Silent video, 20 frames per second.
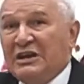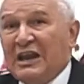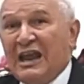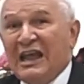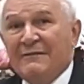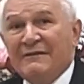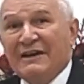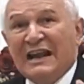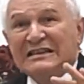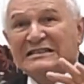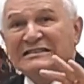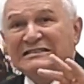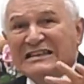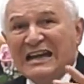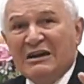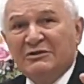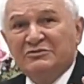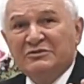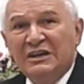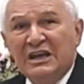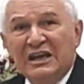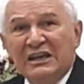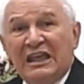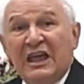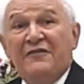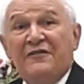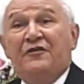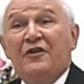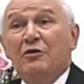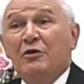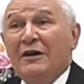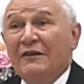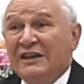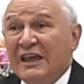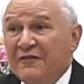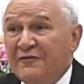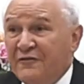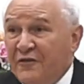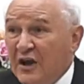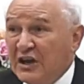I don't want to know about this. I don't
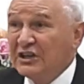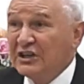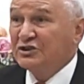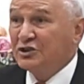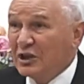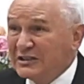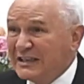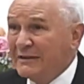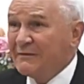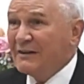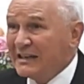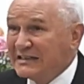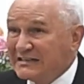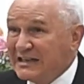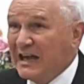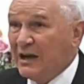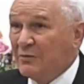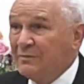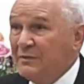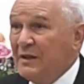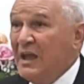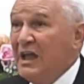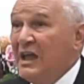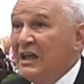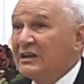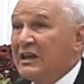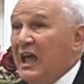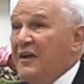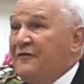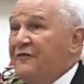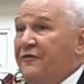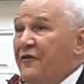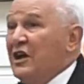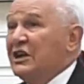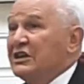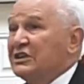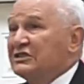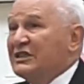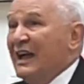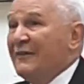want revelation," who brought the
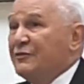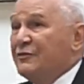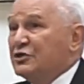revelation?